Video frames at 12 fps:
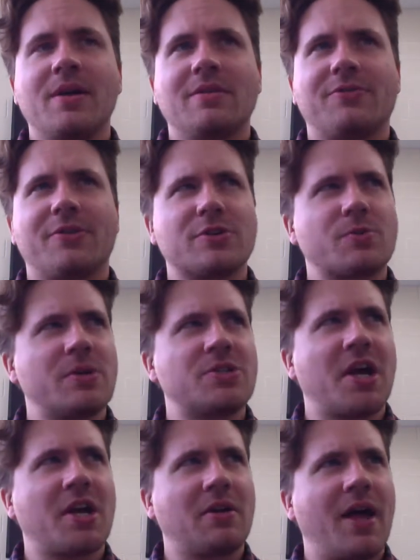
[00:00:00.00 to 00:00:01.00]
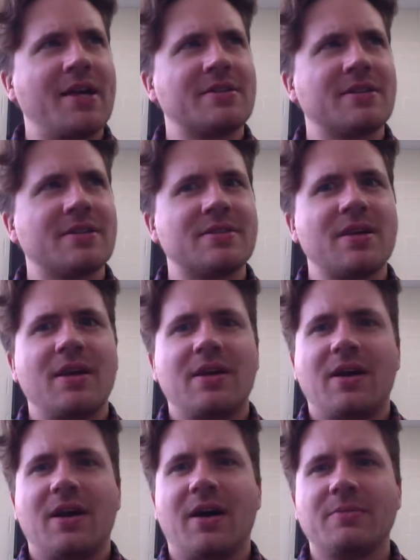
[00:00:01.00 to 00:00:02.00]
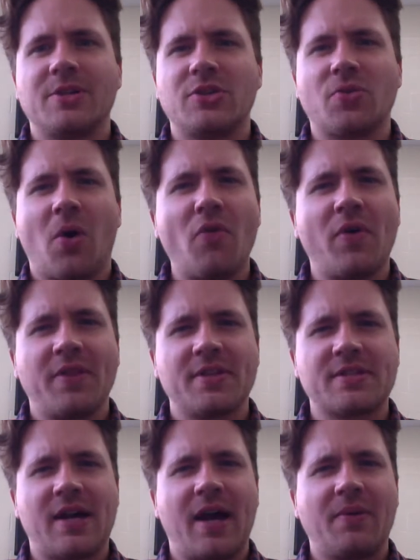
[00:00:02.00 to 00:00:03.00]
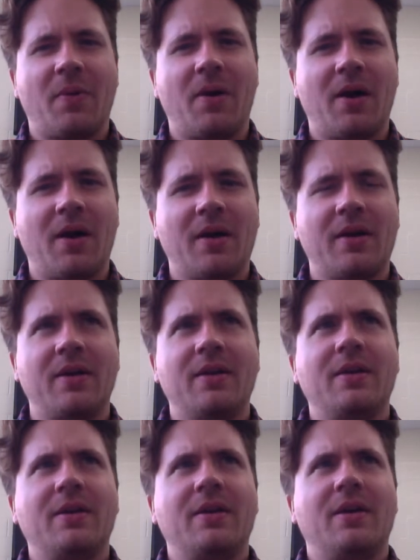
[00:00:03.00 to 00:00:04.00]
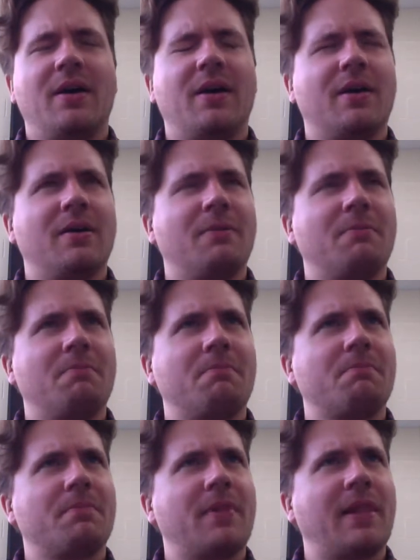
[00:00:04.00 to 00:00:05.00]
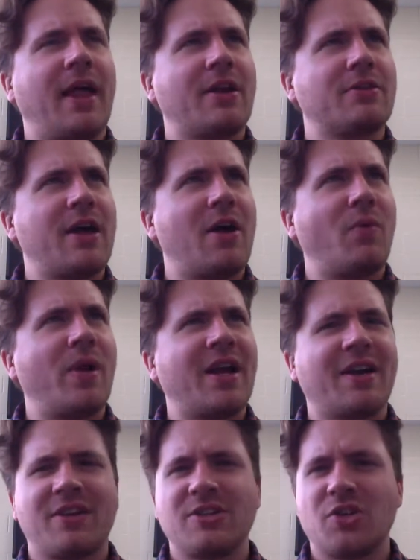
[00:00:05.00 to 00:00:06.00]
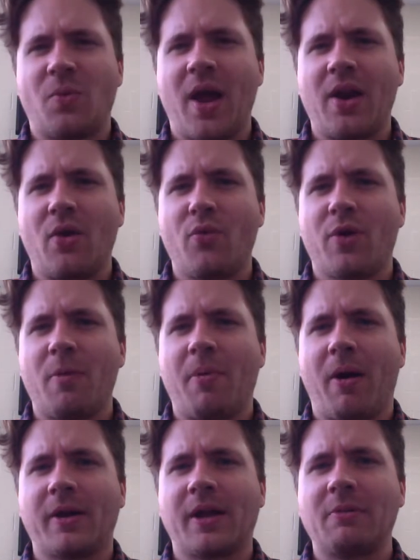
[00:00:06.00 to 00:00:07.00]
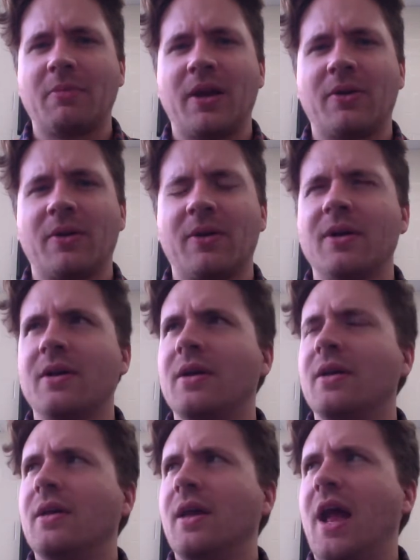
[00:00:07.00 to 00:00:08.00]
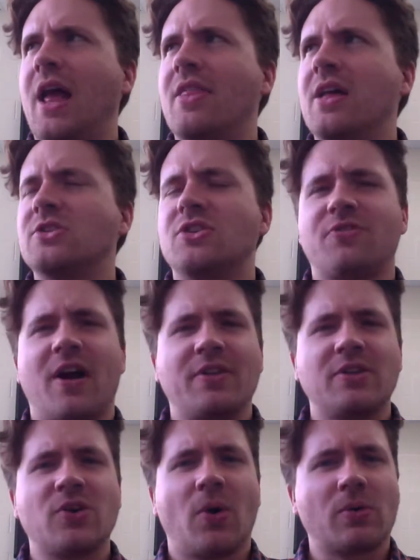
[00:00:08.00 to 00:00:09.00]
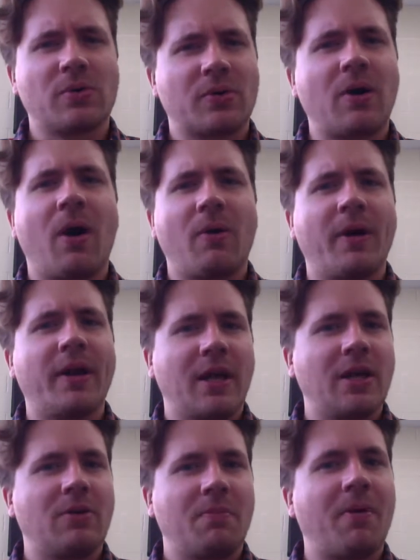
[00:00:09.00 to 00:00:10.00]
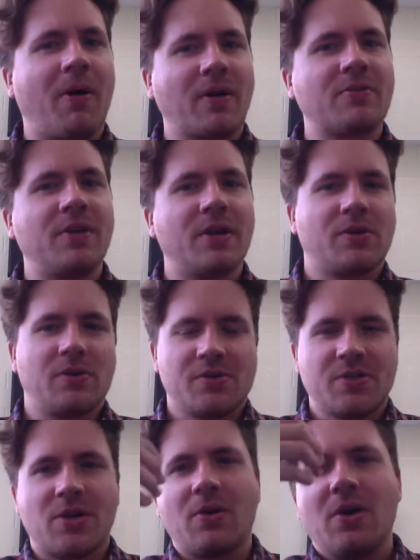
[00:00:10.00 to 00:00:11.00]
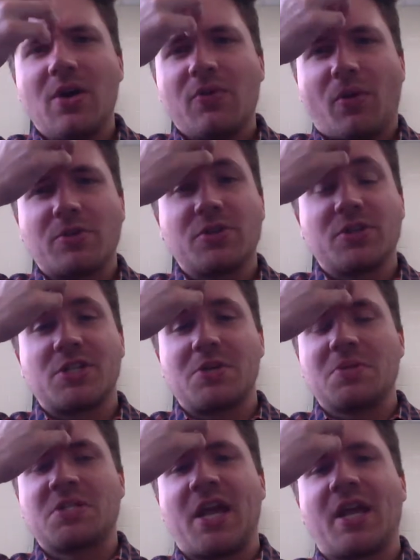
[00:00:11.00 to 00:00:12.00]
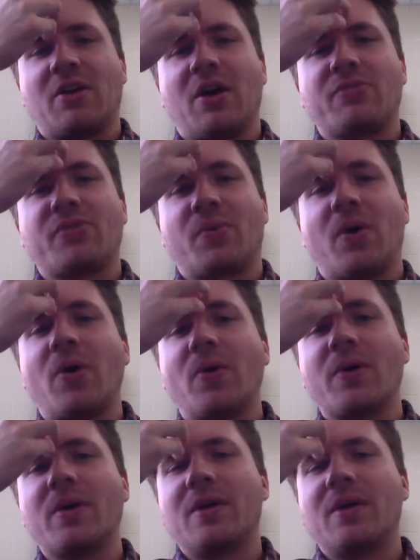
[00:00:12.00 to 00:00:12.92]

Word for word: The first week she had her license, she drove on the sidewalk. Later that week, I think she ran over a parking meter, and then she finally totaled her car running into a parked vehicle. So fortunately, she was taken off the road.